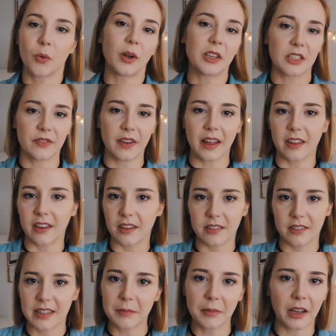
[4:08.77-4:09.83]
ones of other
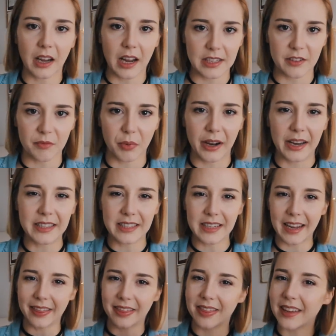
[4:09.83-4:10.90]
similar kinds of brands,
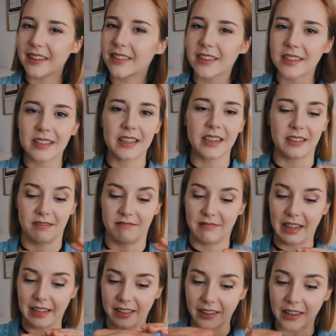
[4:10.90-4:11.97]
I think this is
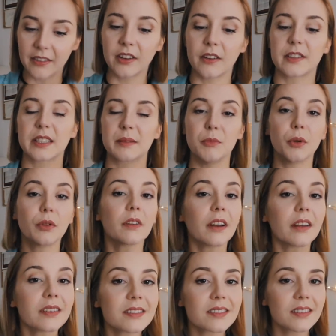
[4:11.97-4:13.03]
the level of
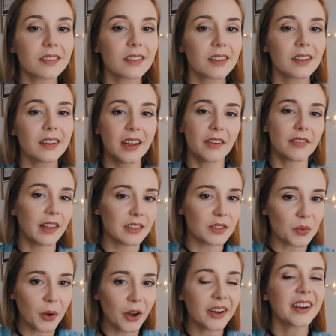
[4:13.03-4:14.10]
smoothness, if that's
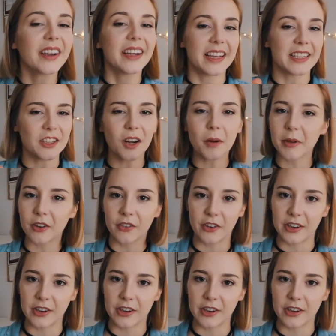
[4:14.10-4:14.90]
a word, is gonna be on a